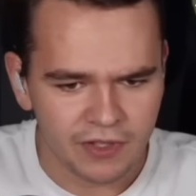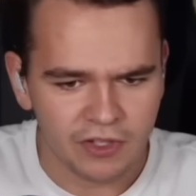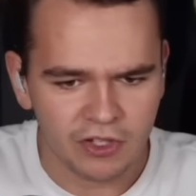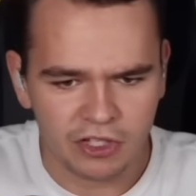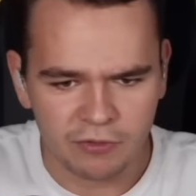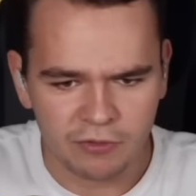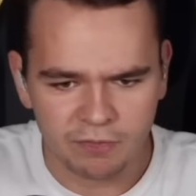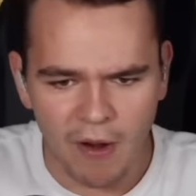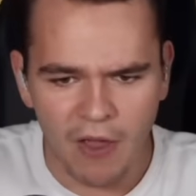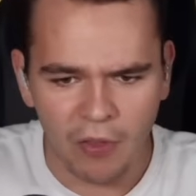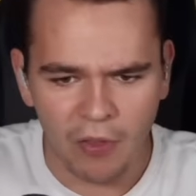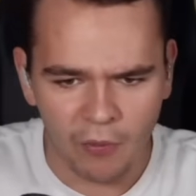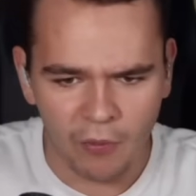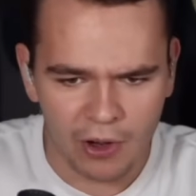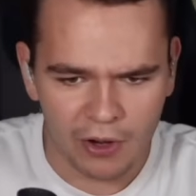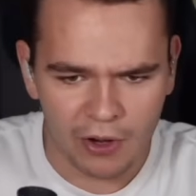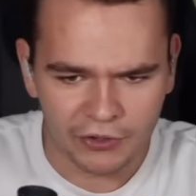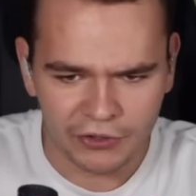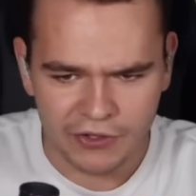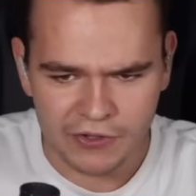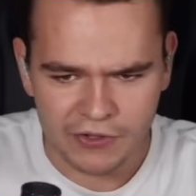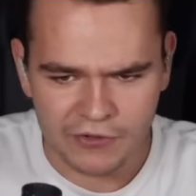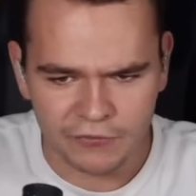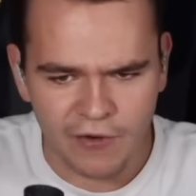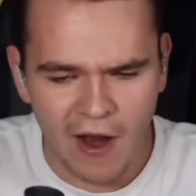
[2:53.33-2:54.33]
Here's, by the way,
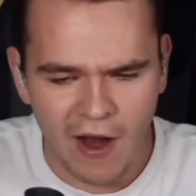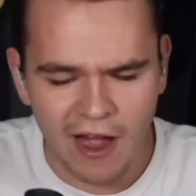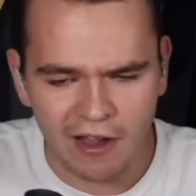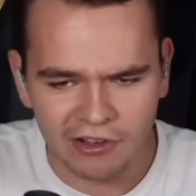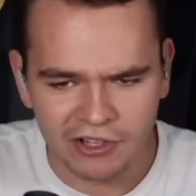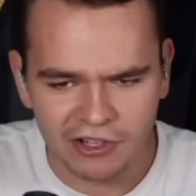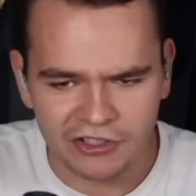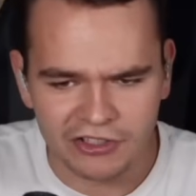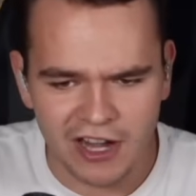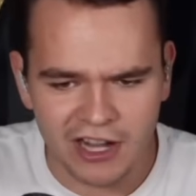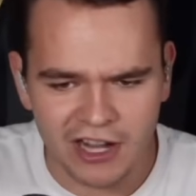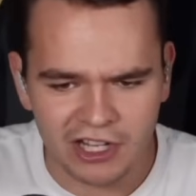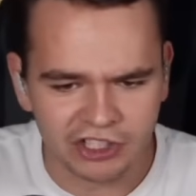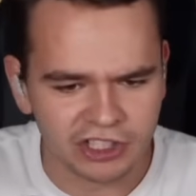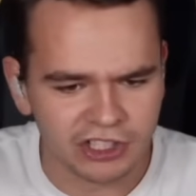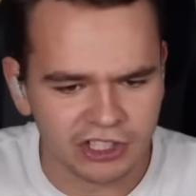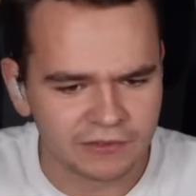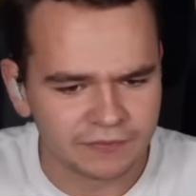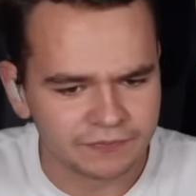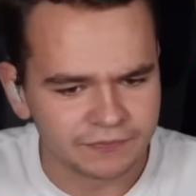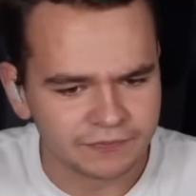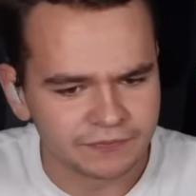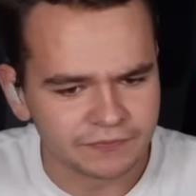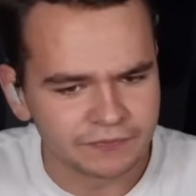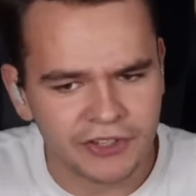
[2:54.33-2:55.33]
also the fire
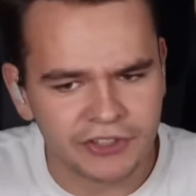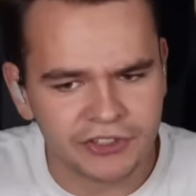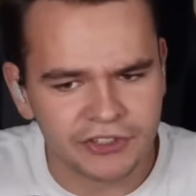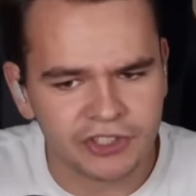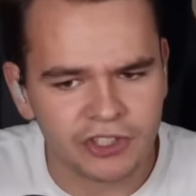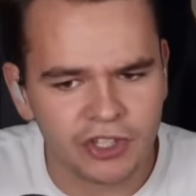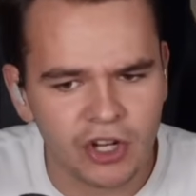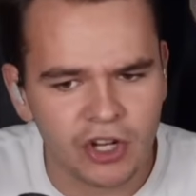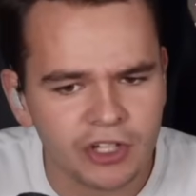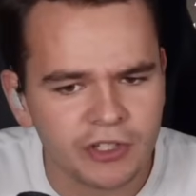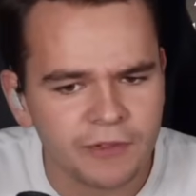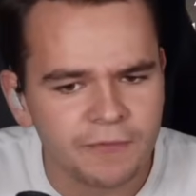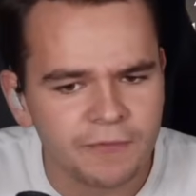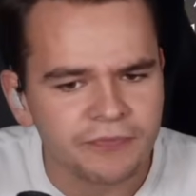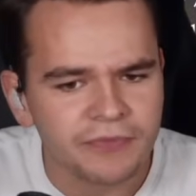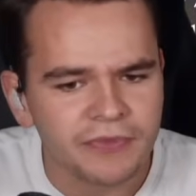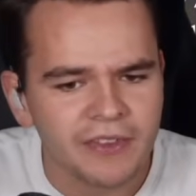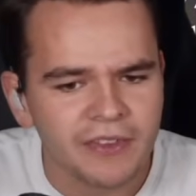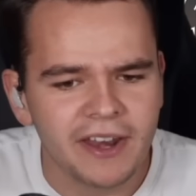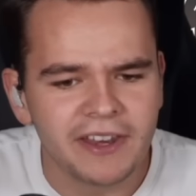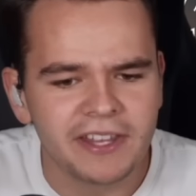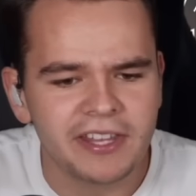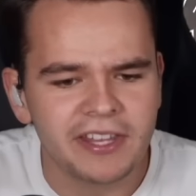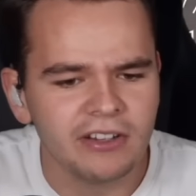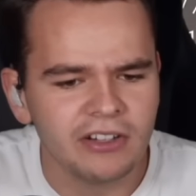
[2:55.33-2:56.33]
station. That's good.
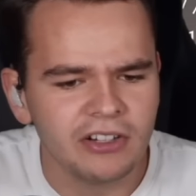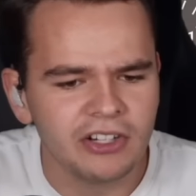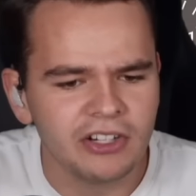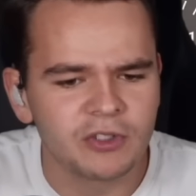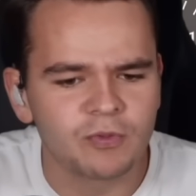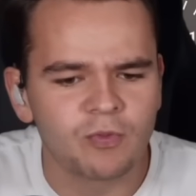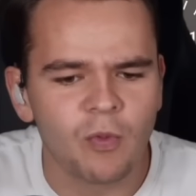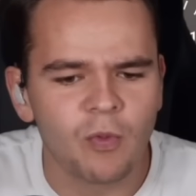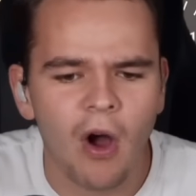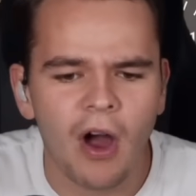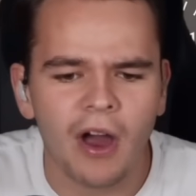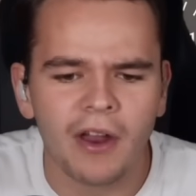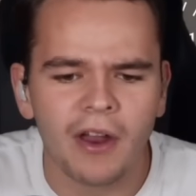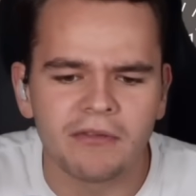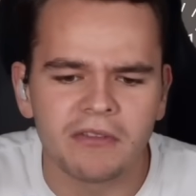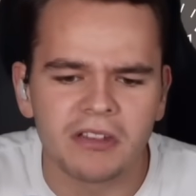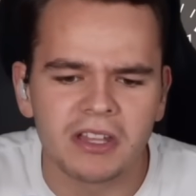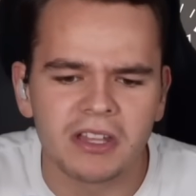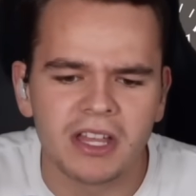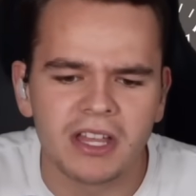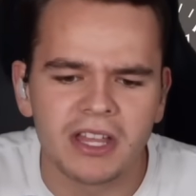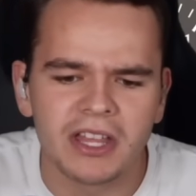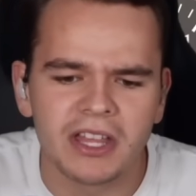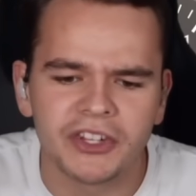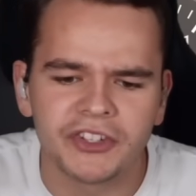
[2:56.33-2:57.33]
And here's what
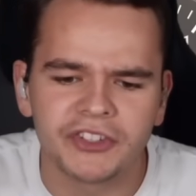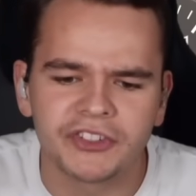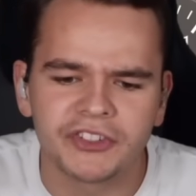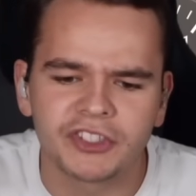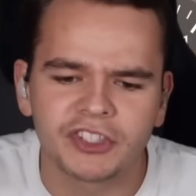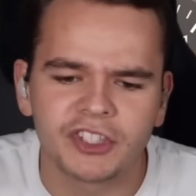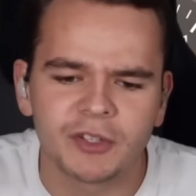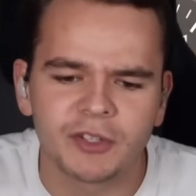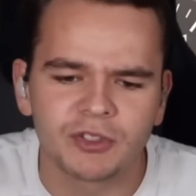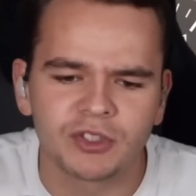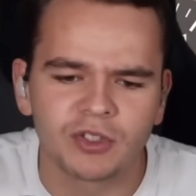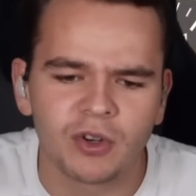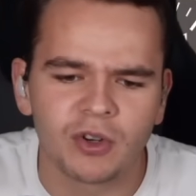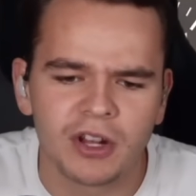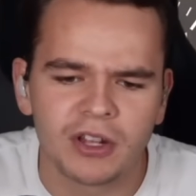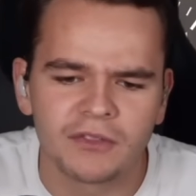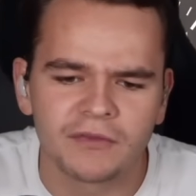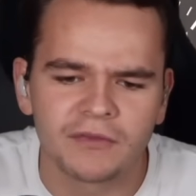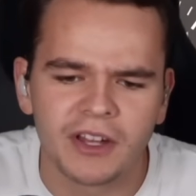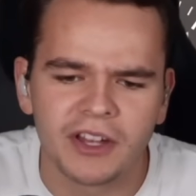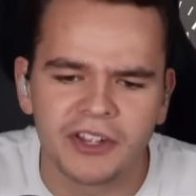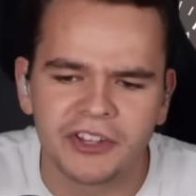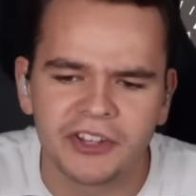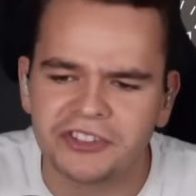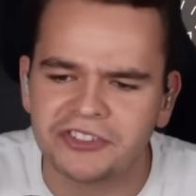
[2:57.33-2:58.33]
is some sort
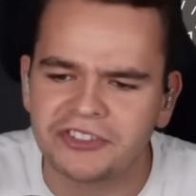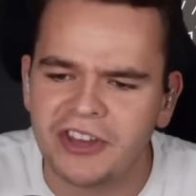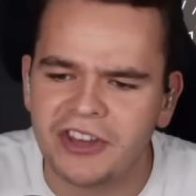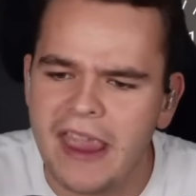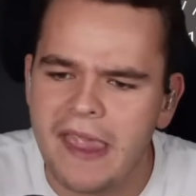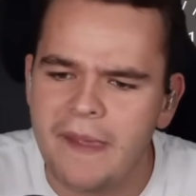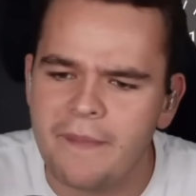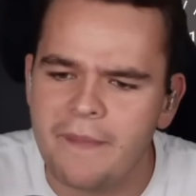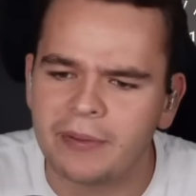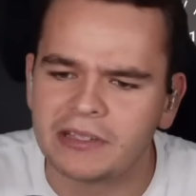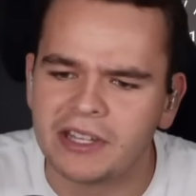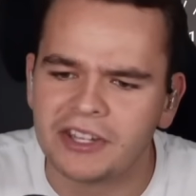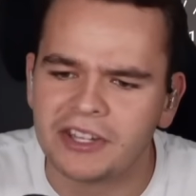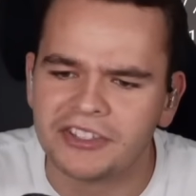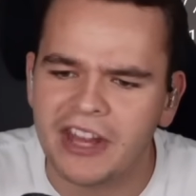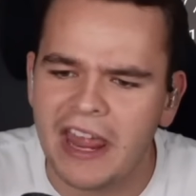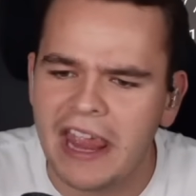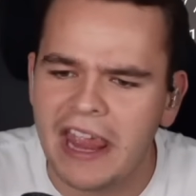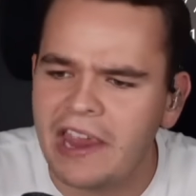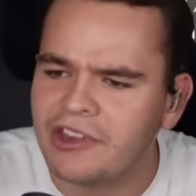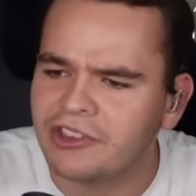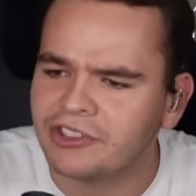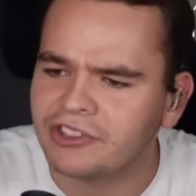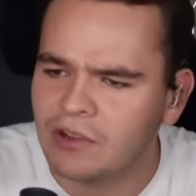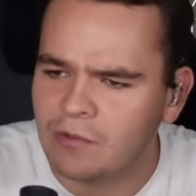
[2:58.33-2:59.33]
of a
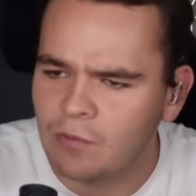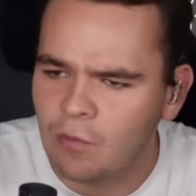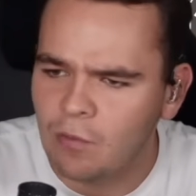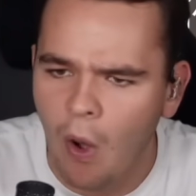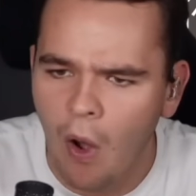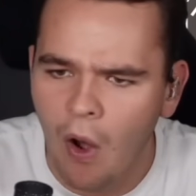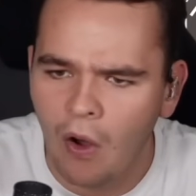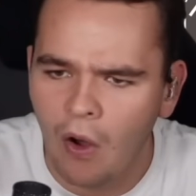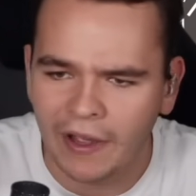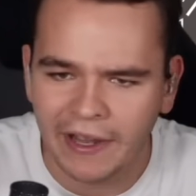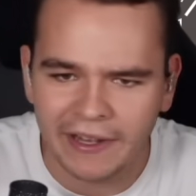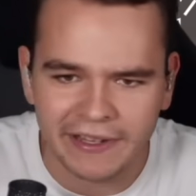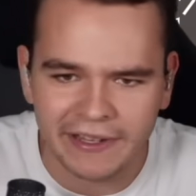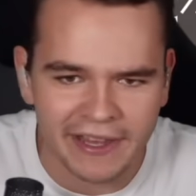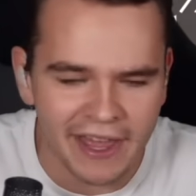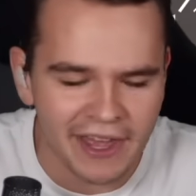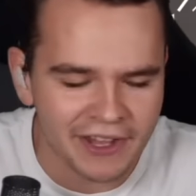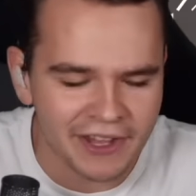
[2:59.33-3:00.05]
stabilization wall, I